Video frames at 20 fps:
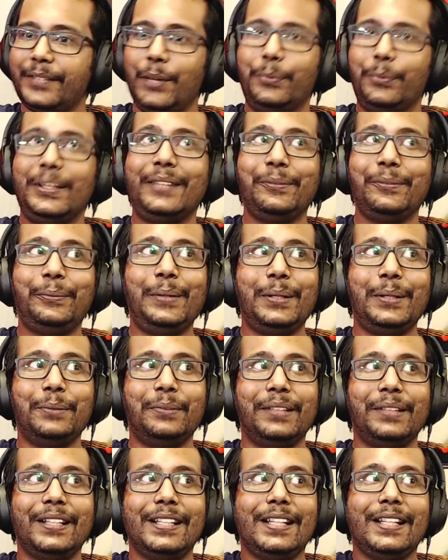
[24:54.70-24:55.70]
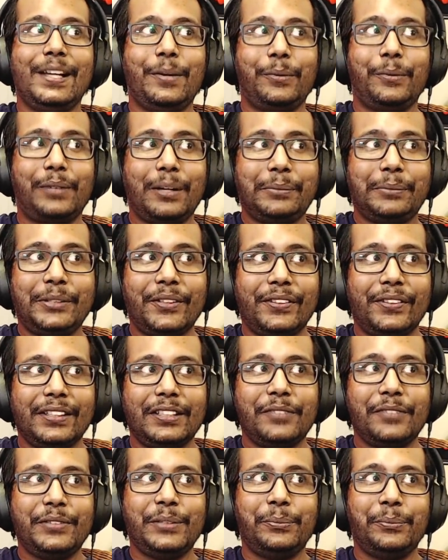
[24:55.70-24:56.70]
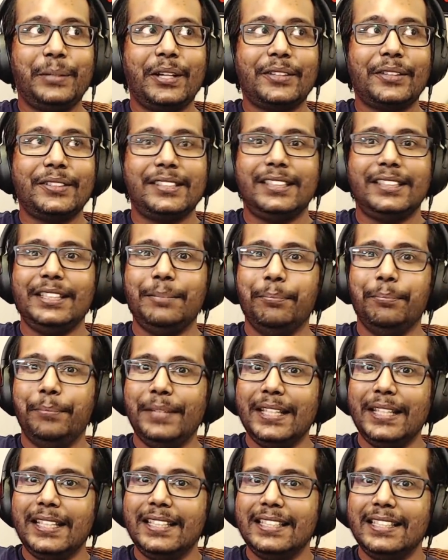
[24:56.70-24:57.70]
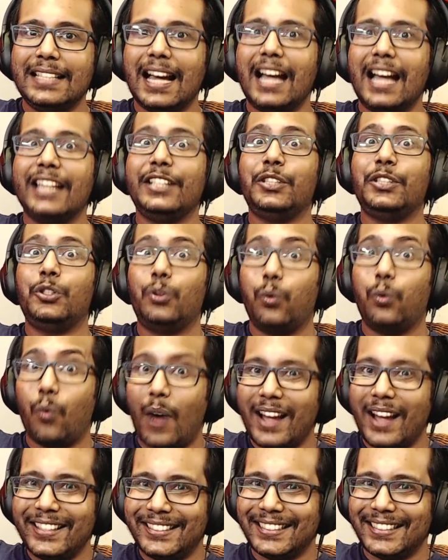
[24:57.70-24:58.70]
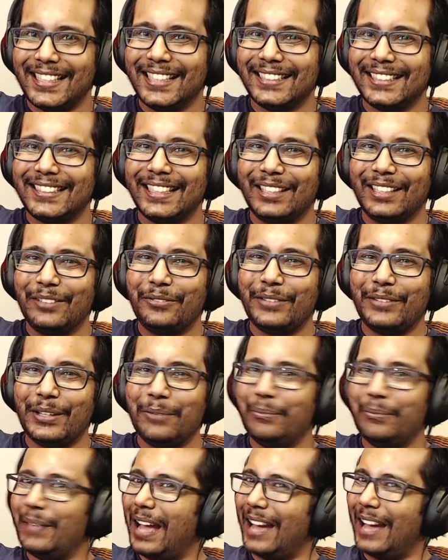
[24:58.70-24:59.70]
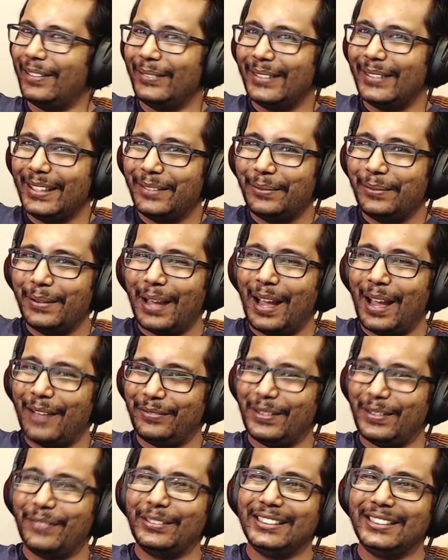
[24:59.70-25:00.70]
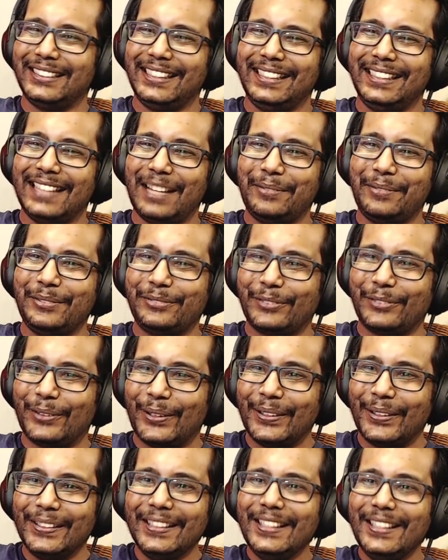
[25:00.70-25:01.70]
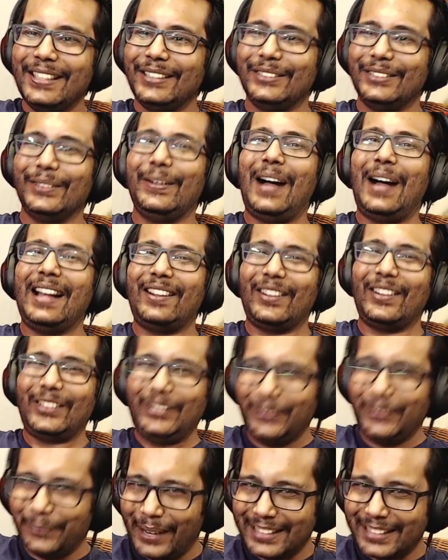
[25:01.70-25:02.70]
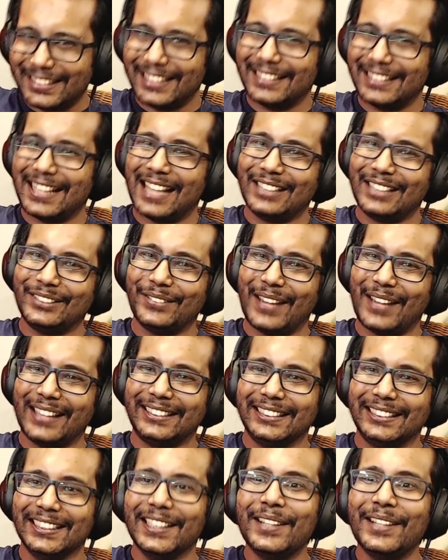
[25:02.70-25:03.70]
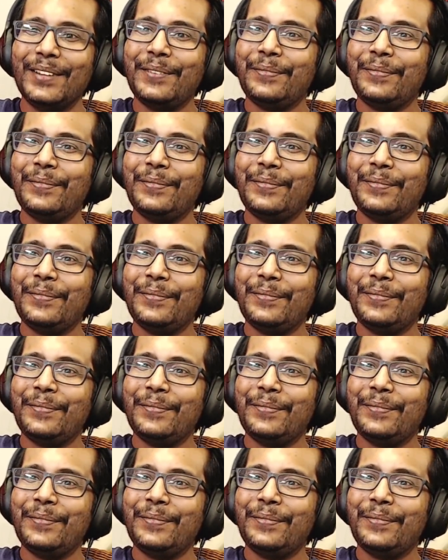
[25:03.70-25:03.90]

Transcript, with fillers: We Come to think of it, we got to see Bean die twice in a single film. I don't think I've ever seen that before. So I got twice the satisfaction.